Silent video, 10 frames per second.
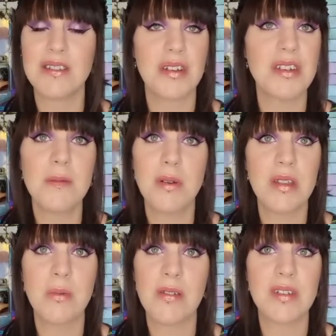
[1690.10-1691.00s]
judging by
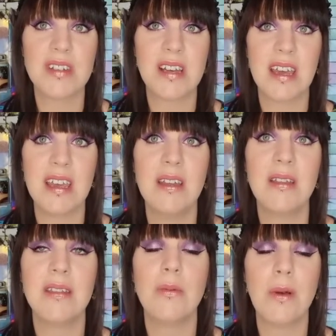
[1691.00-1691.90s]
the weather today,
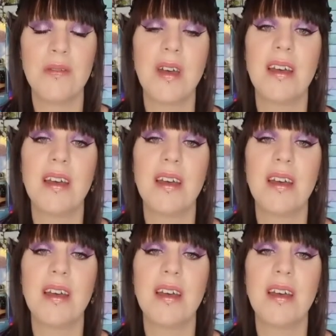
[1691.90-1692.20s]
the weather